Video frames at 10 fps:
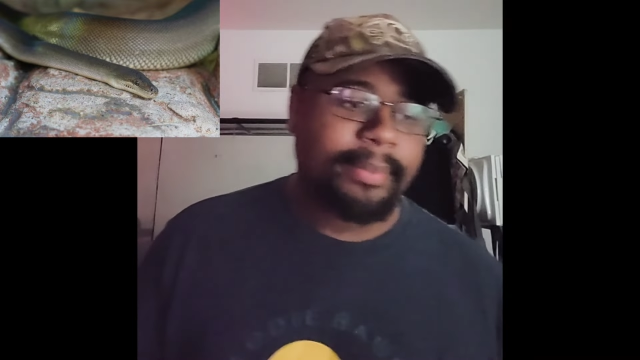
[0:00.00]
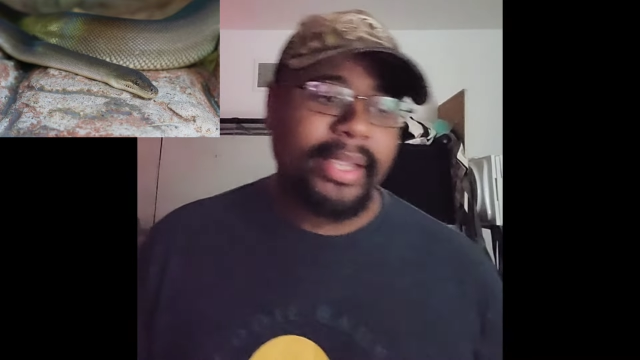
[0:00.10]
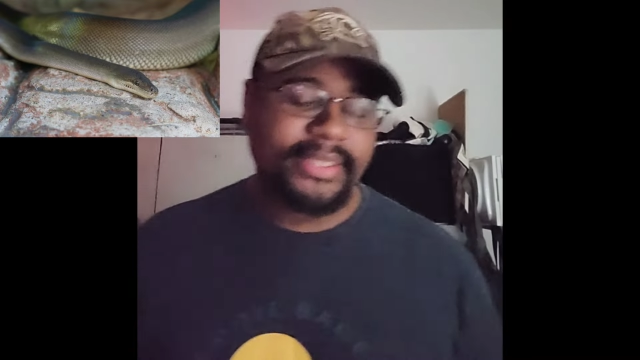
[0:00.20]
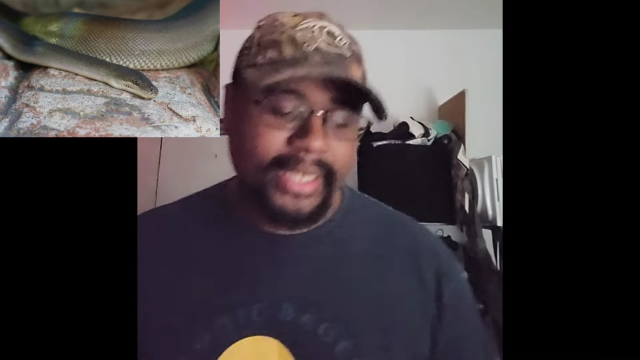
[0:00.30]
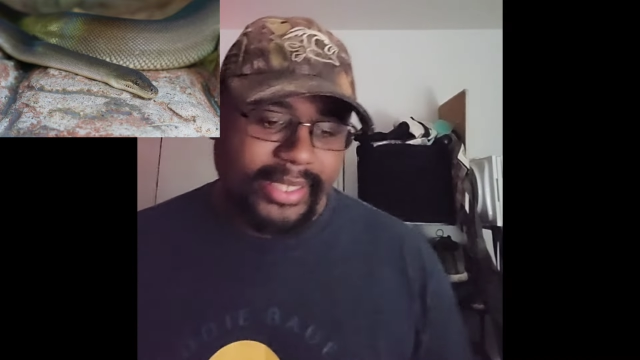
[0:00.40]
they
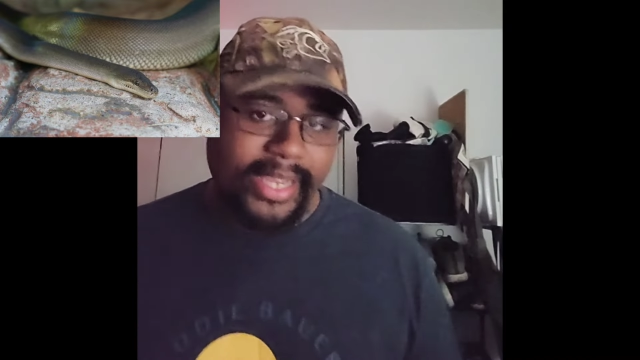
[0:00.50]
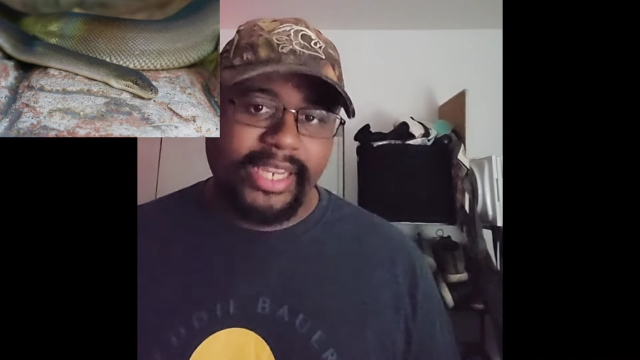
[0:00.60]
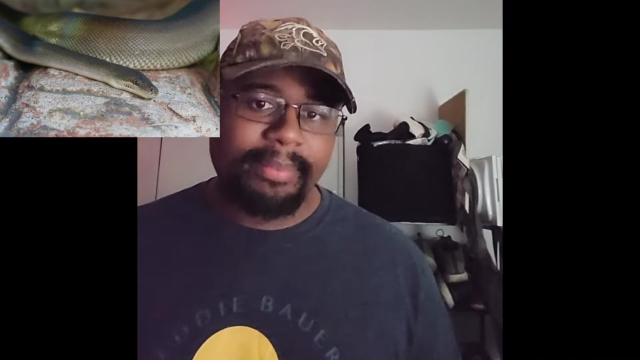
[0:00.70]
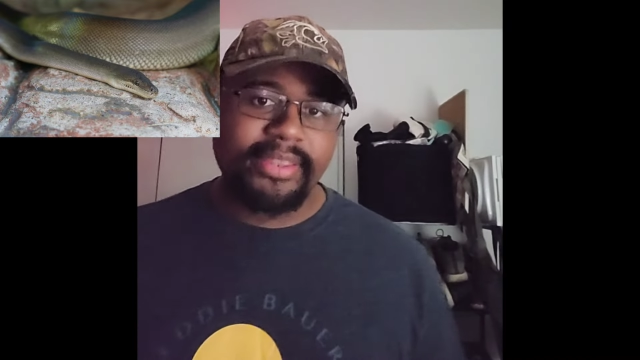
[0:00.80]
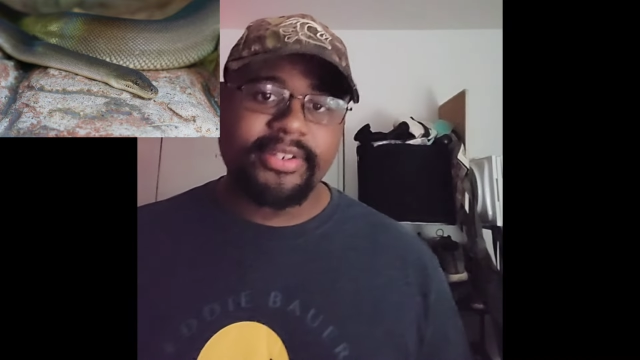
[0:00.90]
basically have to
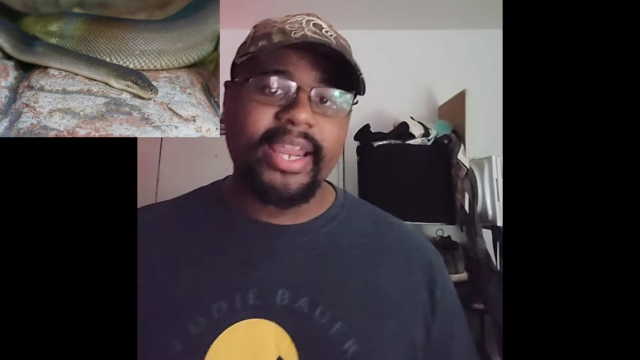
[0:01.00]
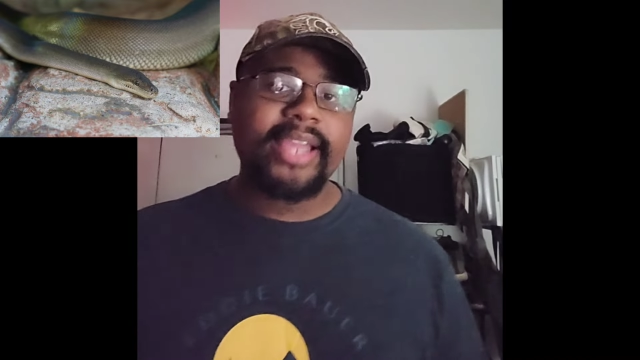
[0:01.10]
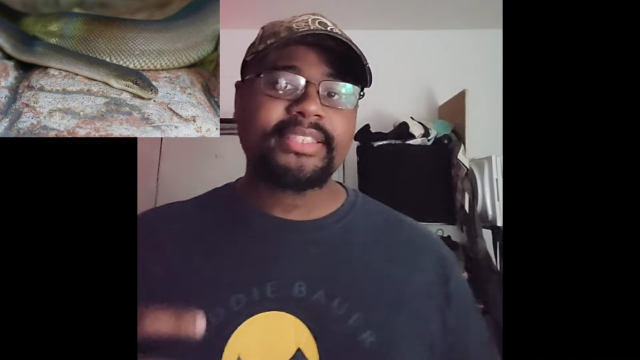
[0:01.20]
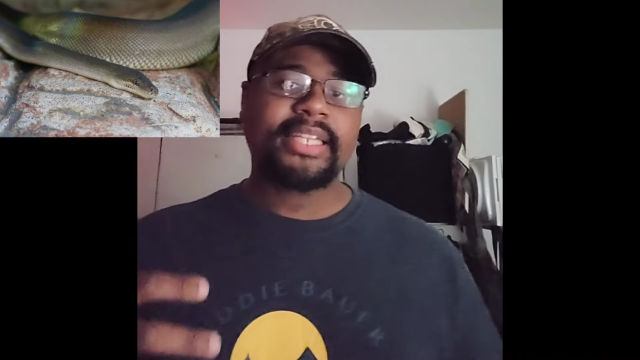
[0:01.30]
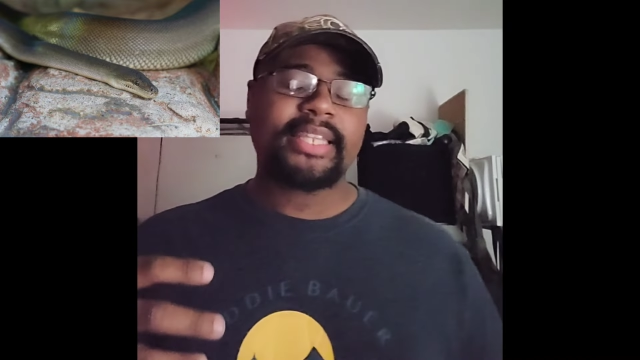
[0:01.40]
incubate their
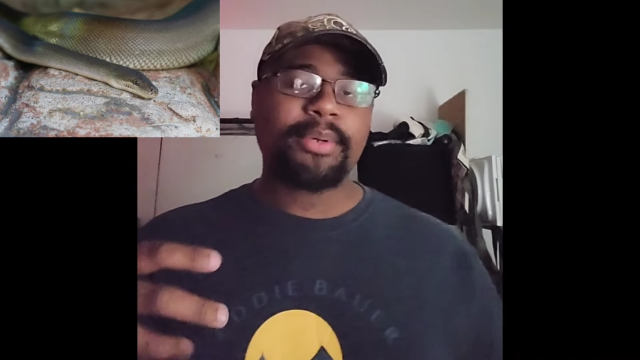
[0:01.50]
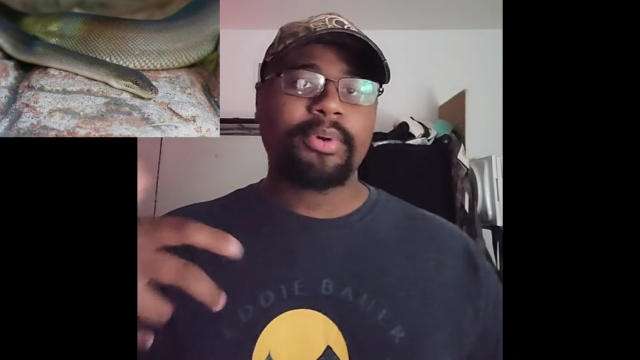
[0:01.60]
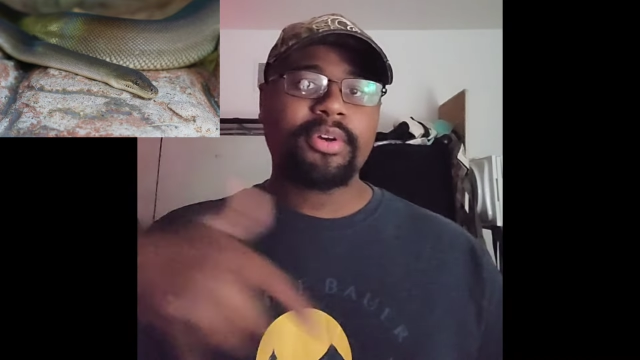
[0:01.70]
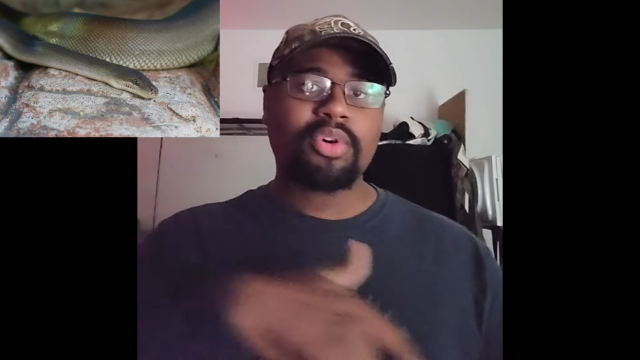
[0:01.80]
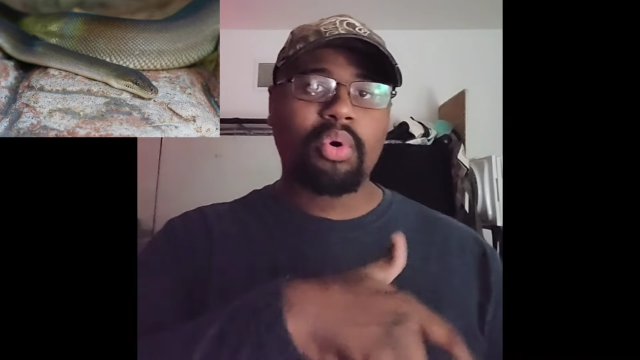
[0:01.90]
eggs that they
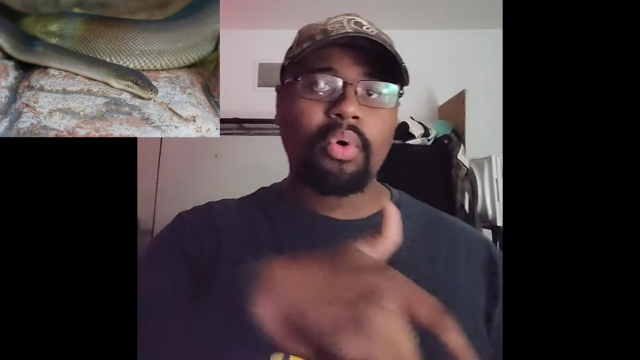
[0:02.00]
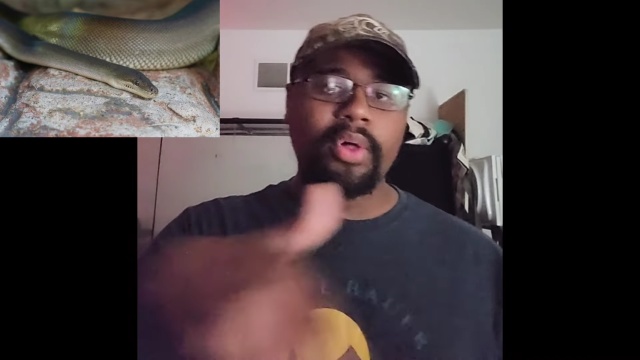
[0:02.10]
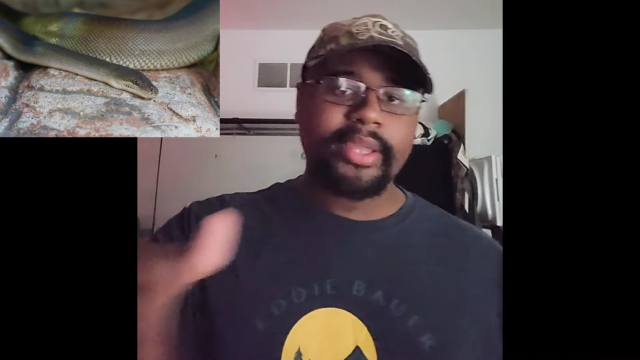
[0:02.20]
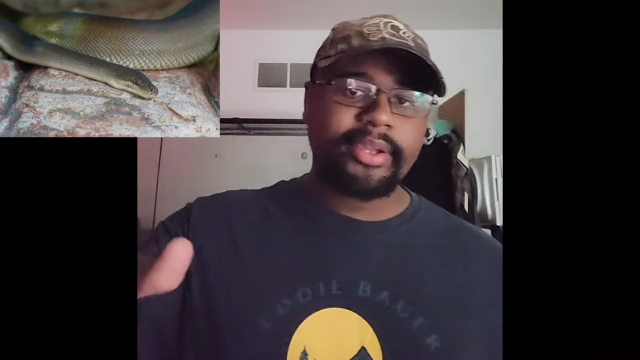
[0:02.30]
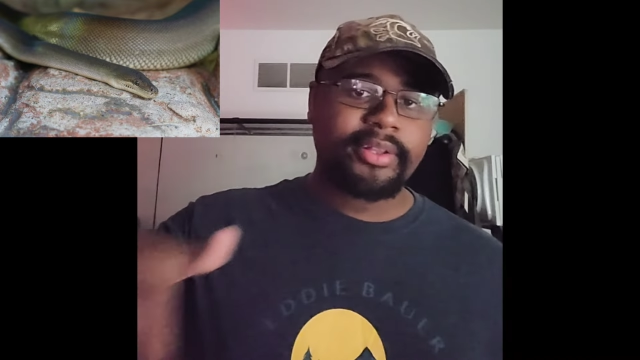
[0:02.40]
will
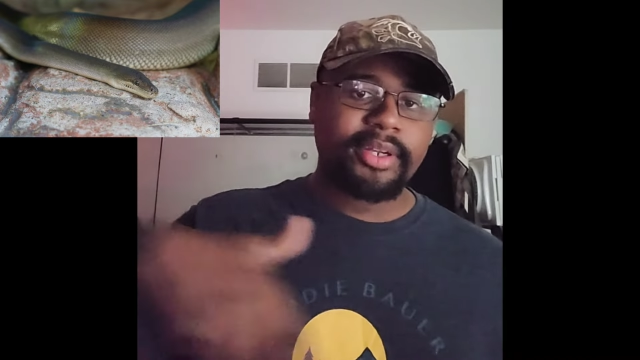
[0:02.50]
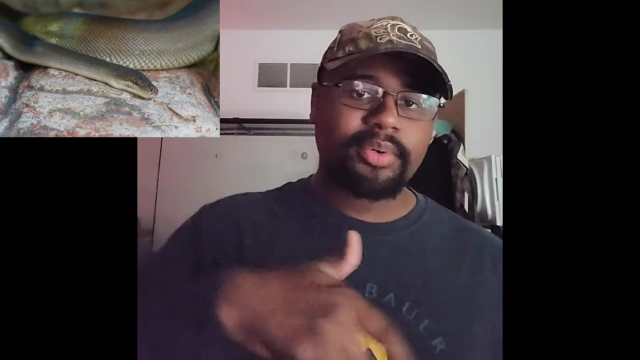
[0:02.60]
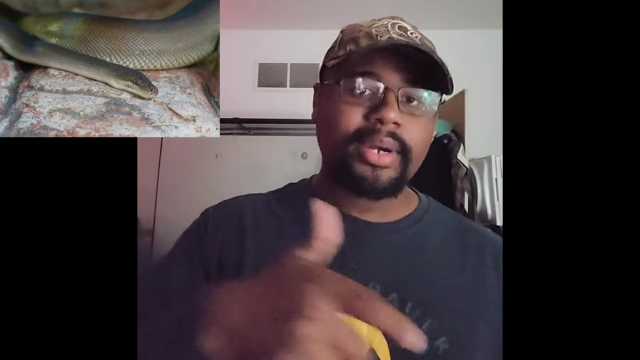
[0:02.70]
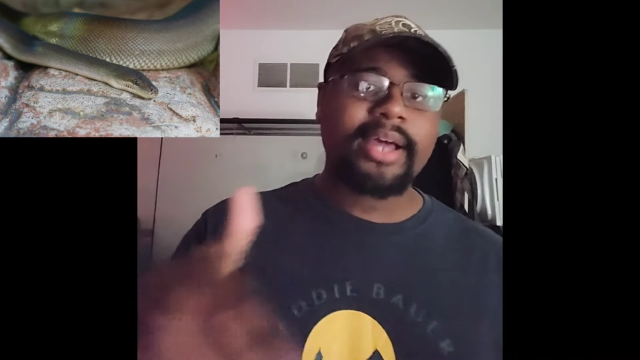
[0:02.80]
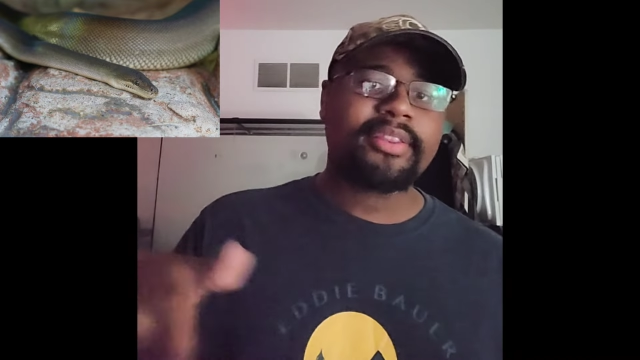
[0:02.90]
coil
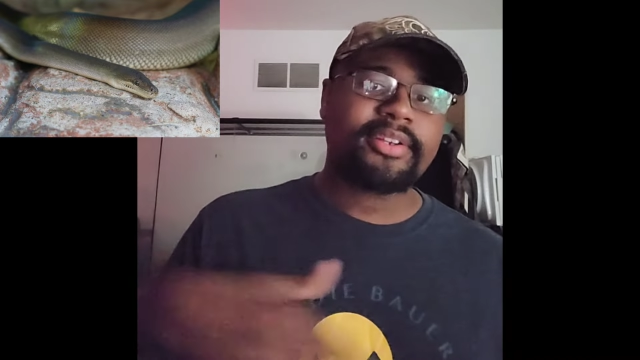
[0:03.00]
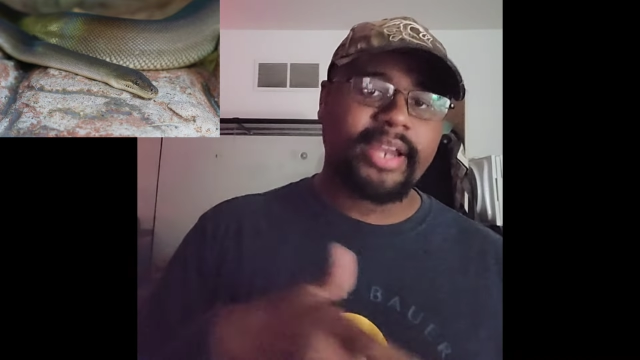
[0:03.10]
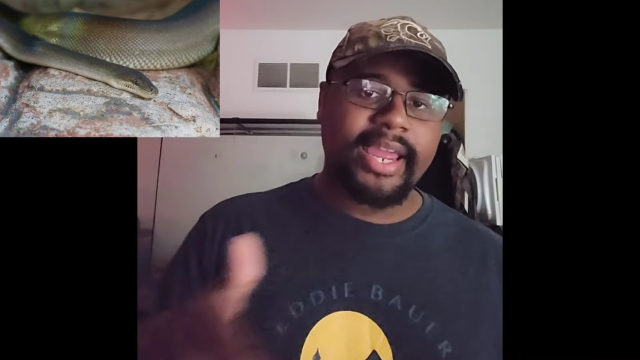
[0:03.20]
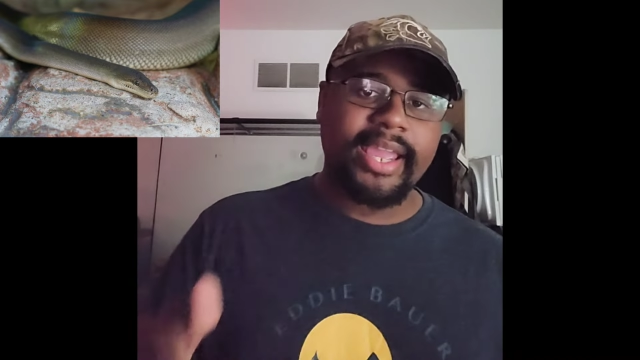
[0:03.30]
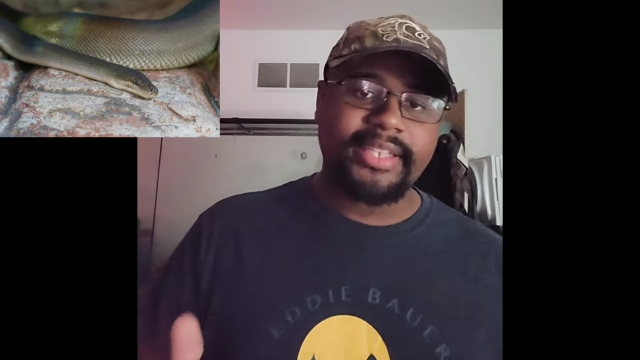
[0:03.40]
around their
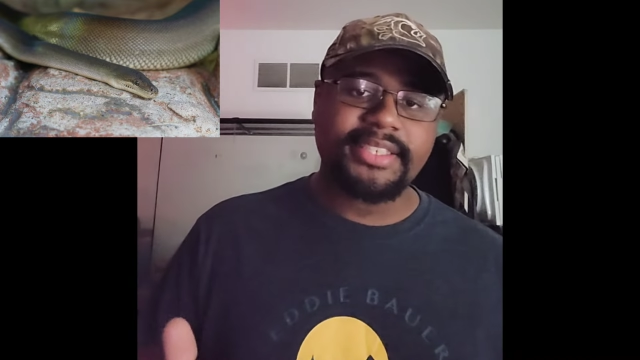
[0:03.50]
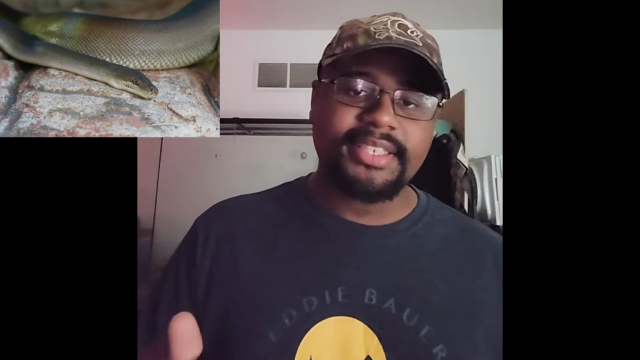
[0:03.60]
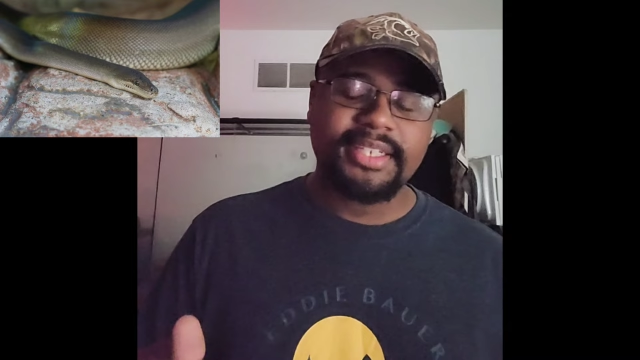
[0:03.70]
eggs.